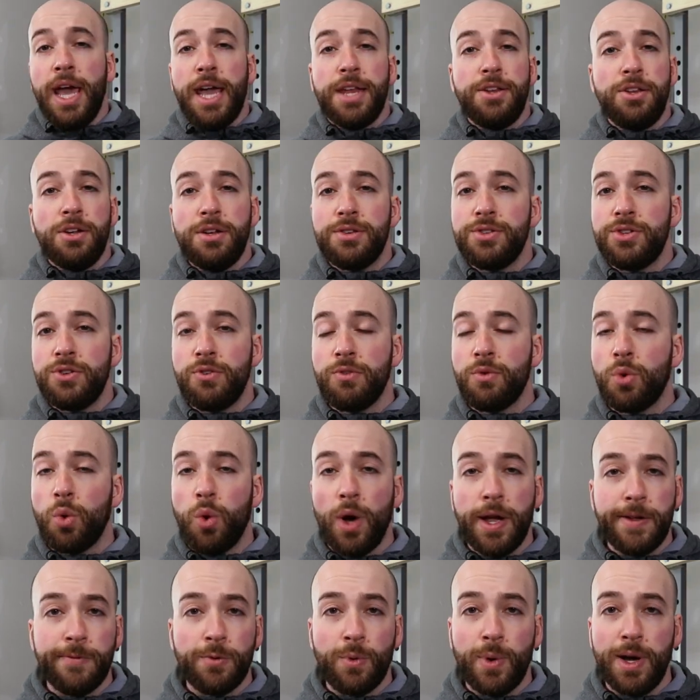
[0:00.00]
And you can do
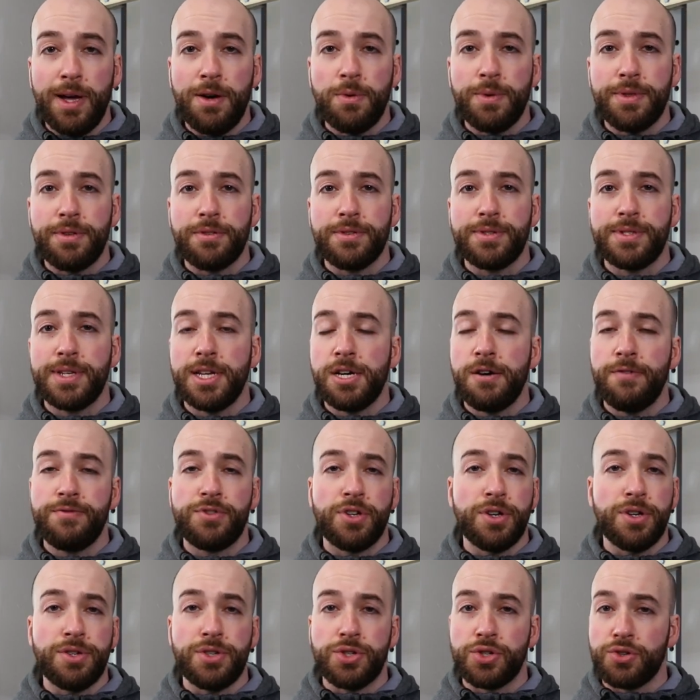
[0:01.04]
quite well with yourself
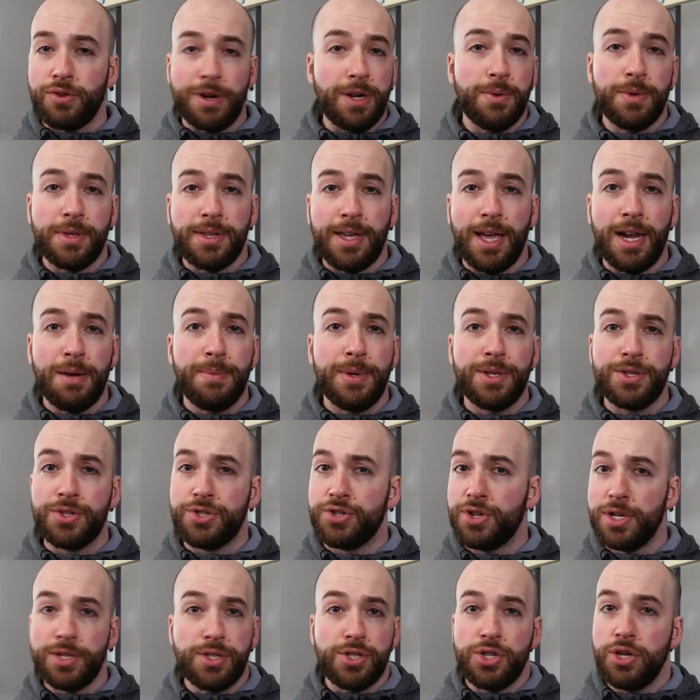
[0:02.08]
just training with
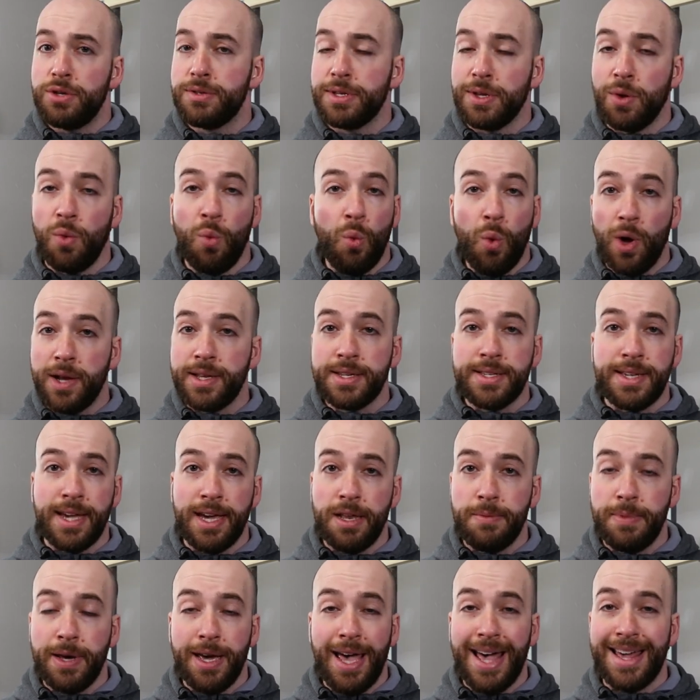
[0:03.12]
kettlebells, just using one
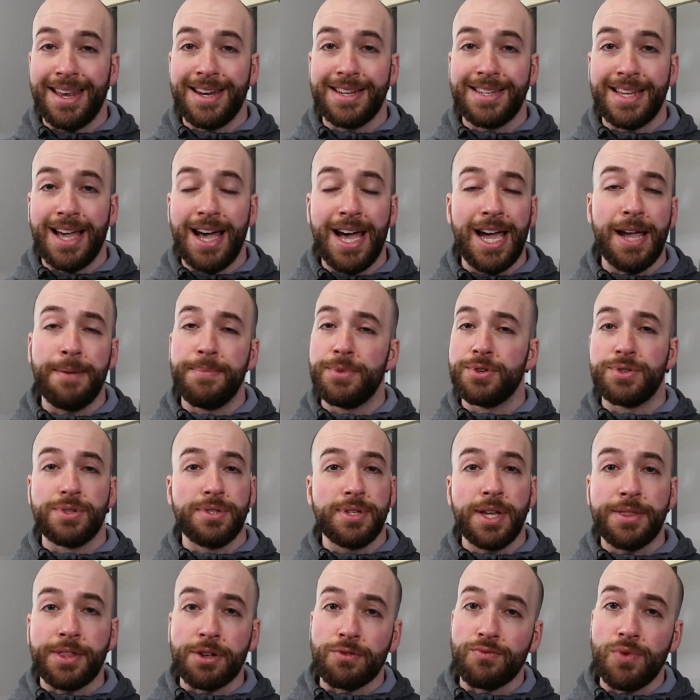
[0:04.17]
kettlebell at a time. There's
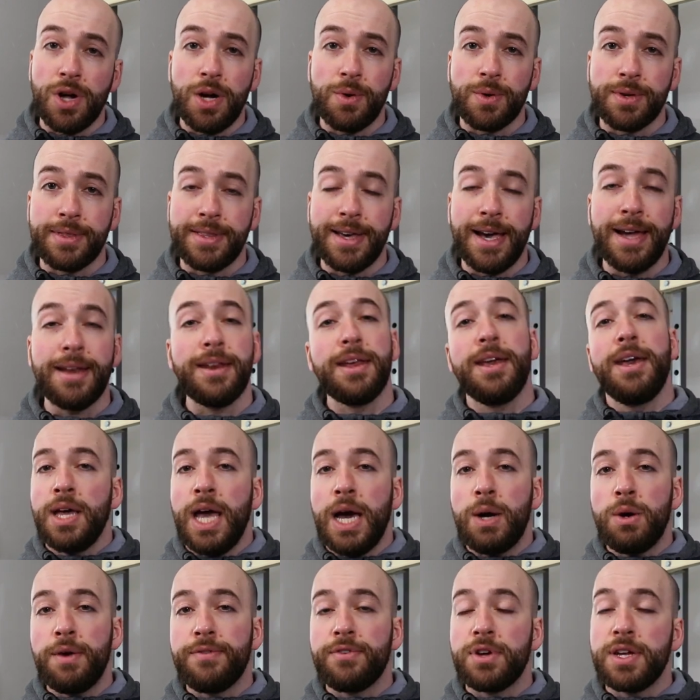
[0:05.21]
nothing wrong with that.
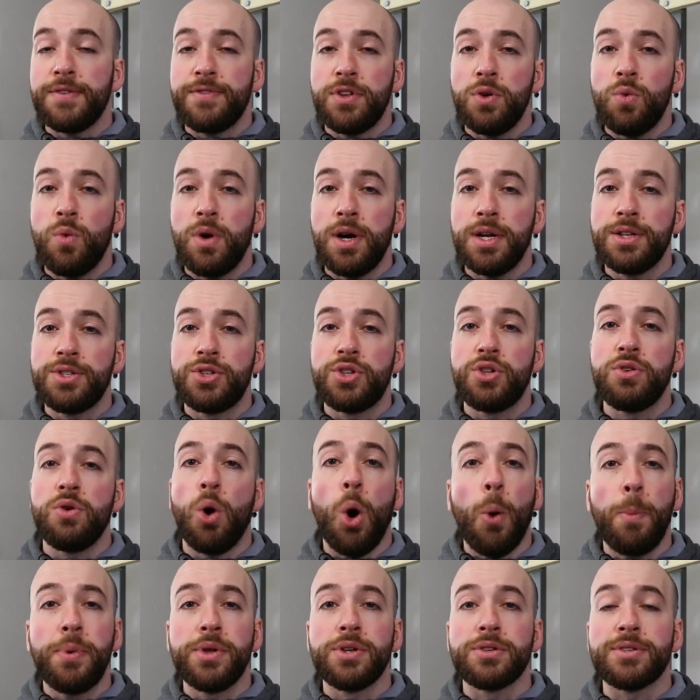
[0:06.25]
However, if you want to
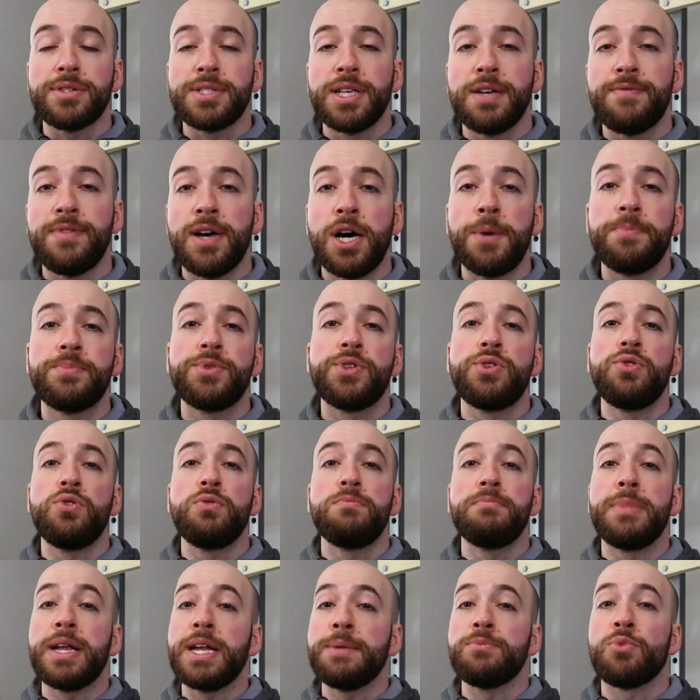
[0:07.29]
open yourself up
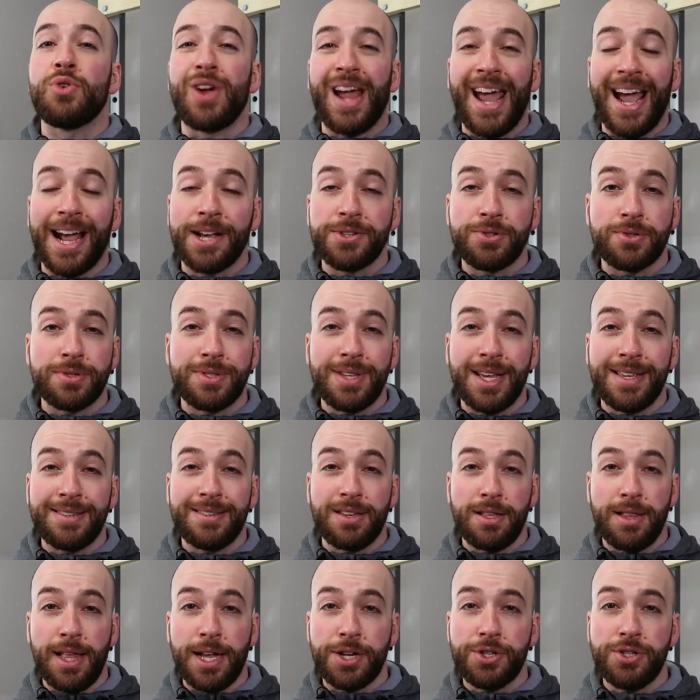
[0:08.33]
to many more exercise
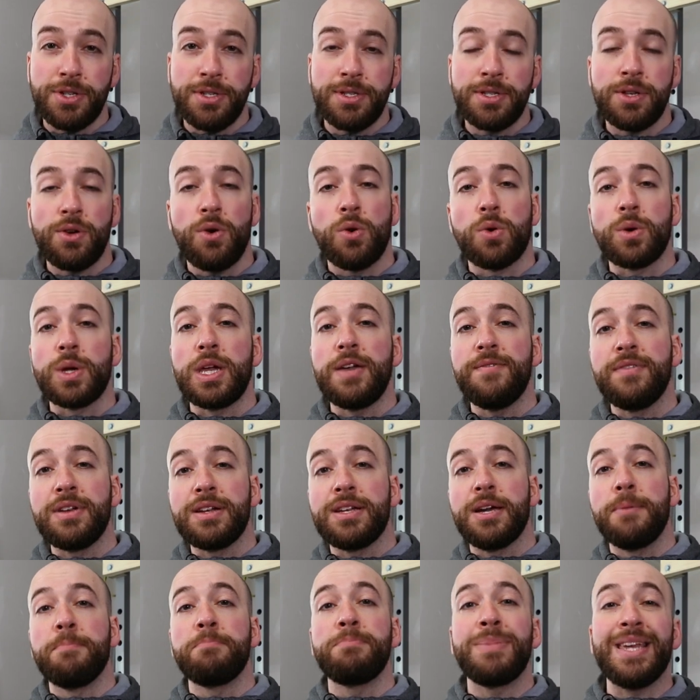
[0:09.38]
selections or
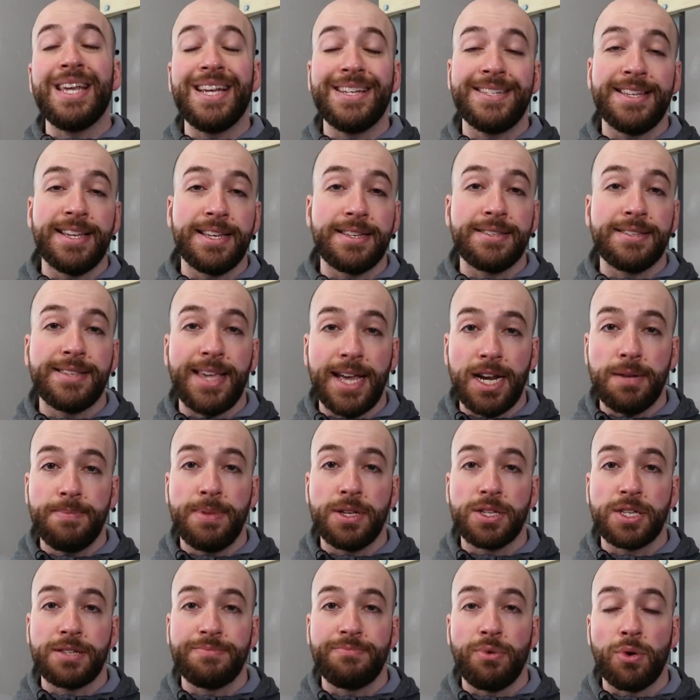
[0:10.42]
even compete in
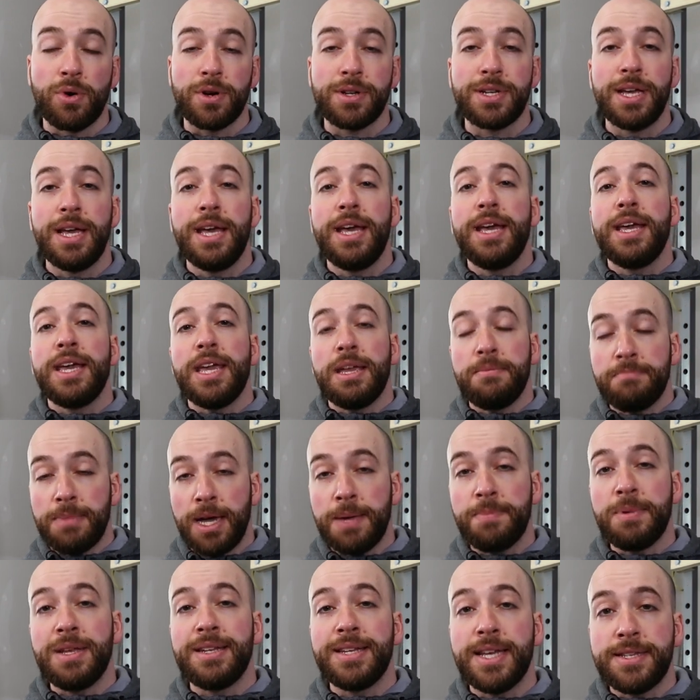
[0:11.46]
kettlebell sport, it
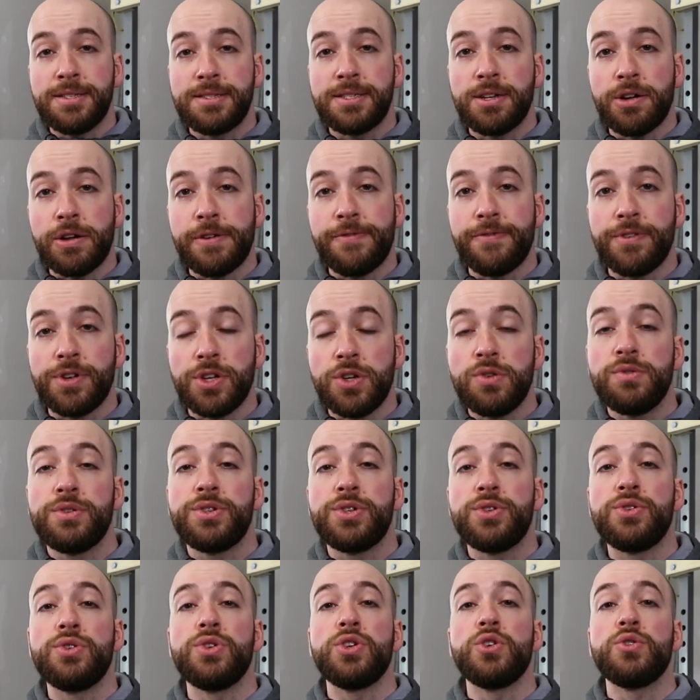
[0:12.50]
might be necessary for you
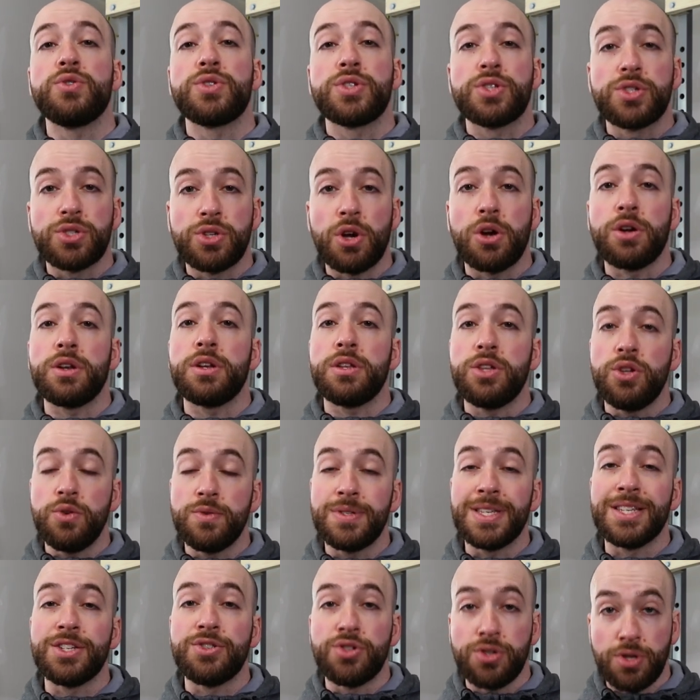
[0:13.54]
to start
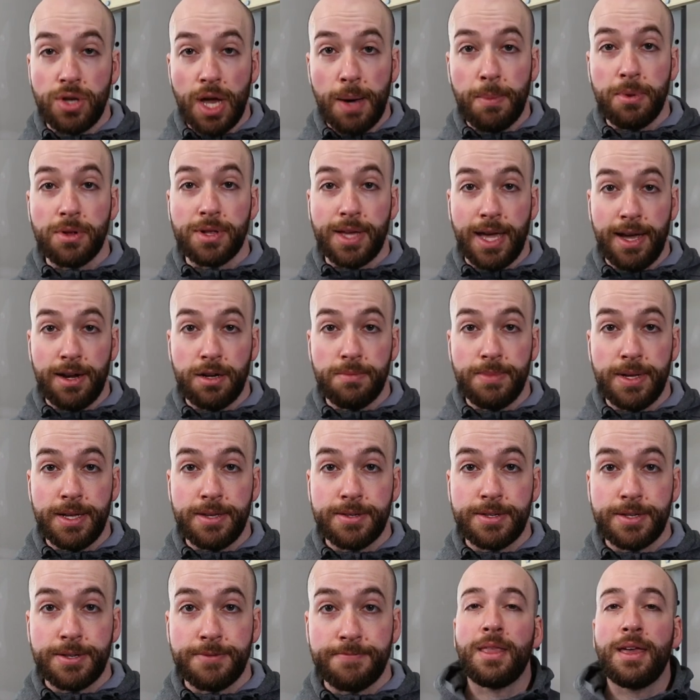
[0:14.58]
using double
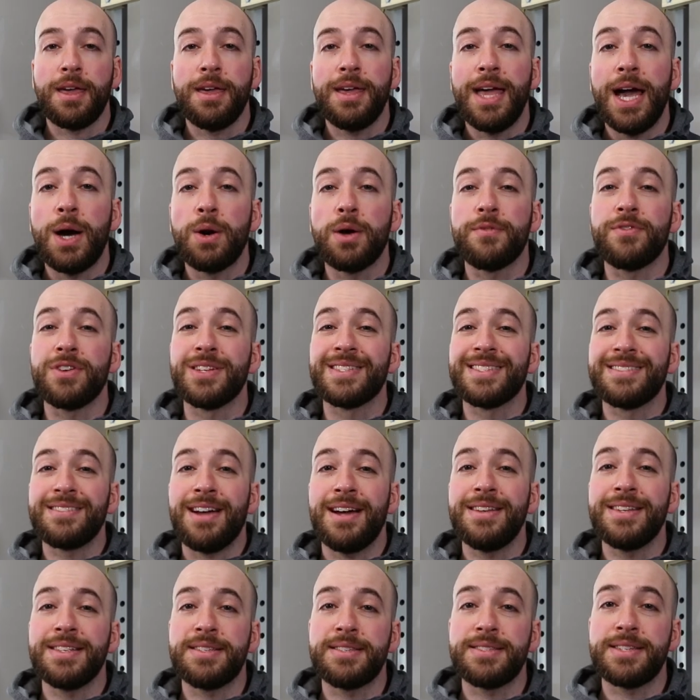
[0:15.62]
kettlebells. However, it's
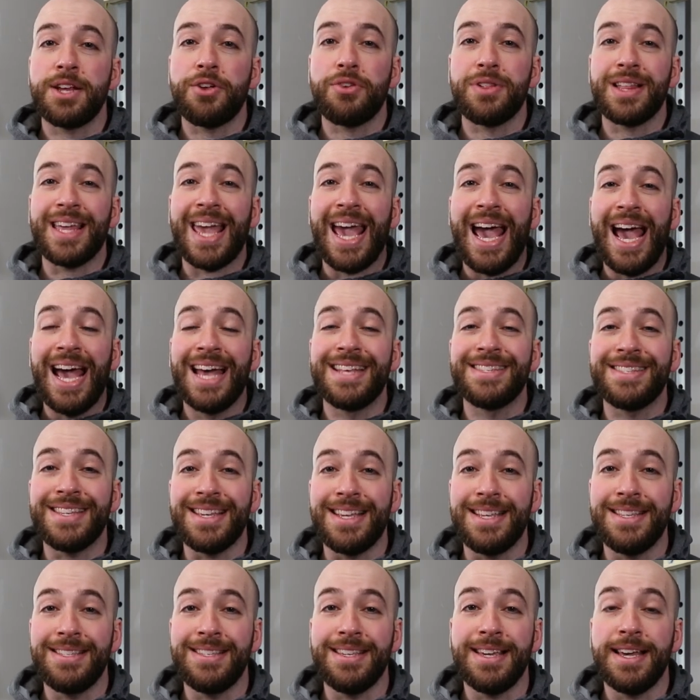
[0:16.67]
not necessarily as
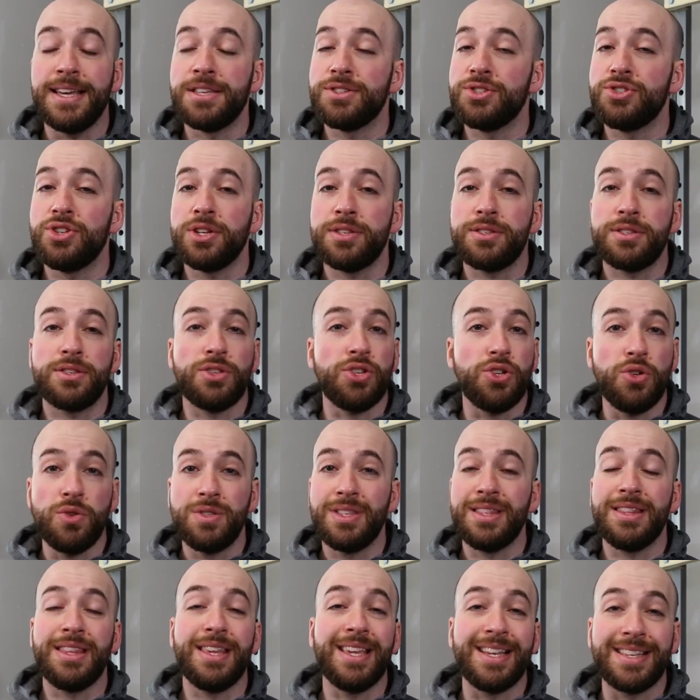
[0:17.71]
easy as just
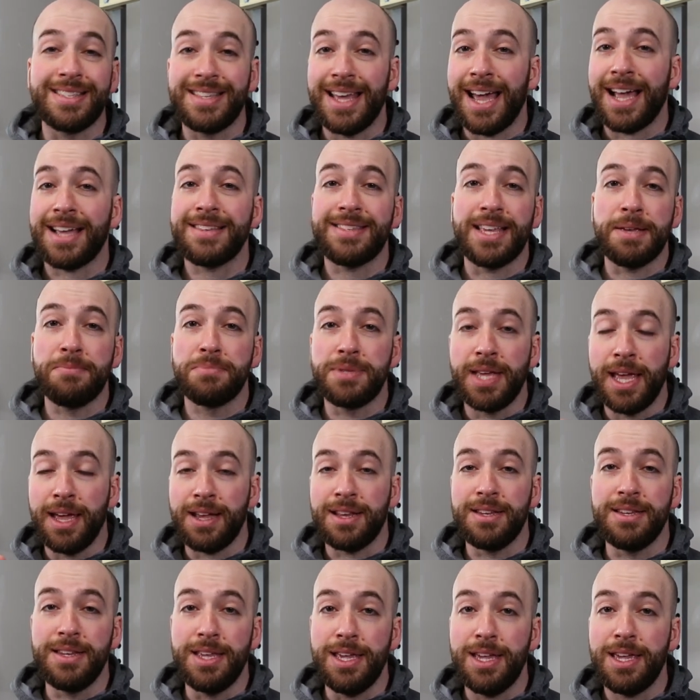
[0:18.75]
using the exact same
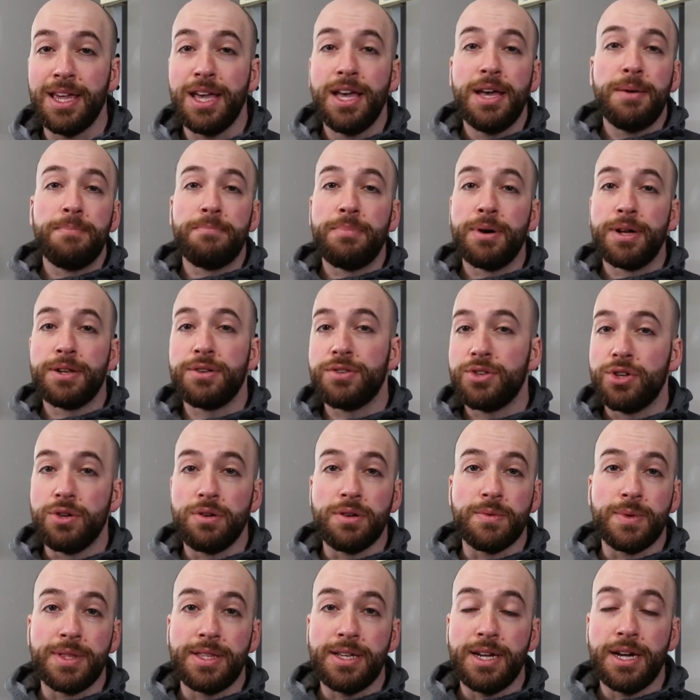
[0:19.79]
technique, but
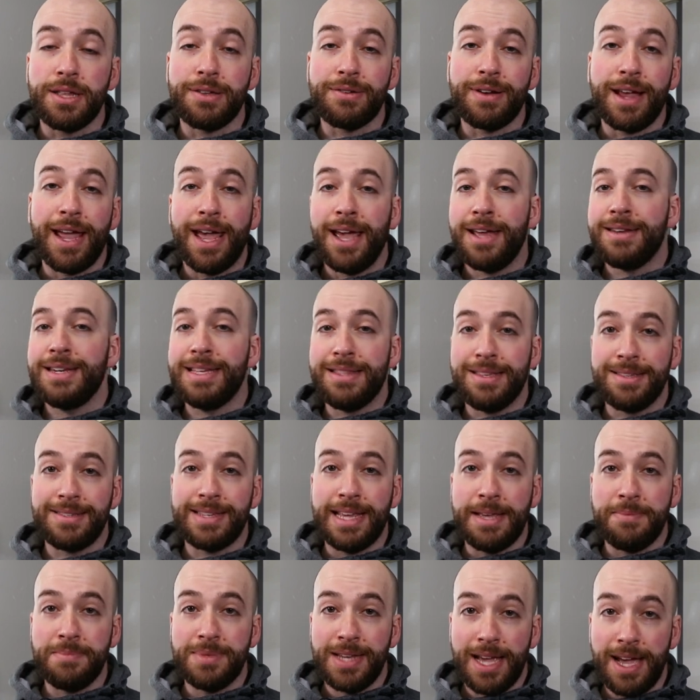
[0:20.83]
doing with the other hand at the
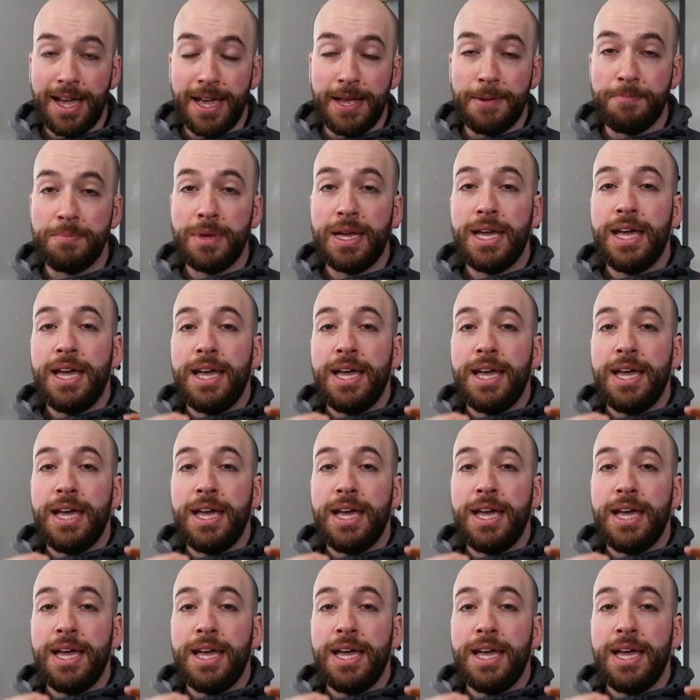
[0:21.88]
same time.